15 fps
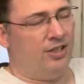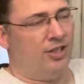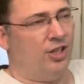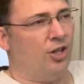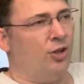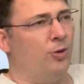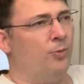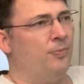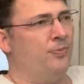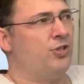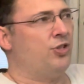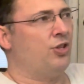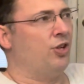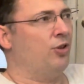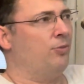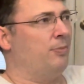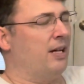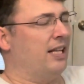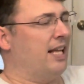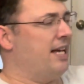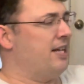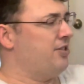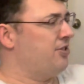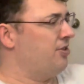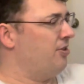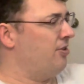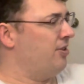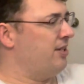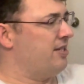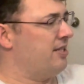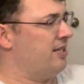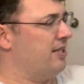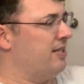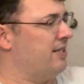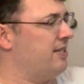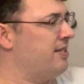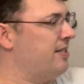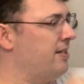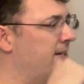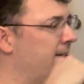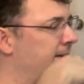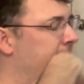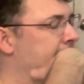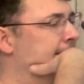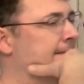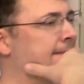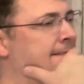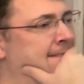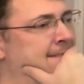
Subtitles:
you know, so my last thought is this. So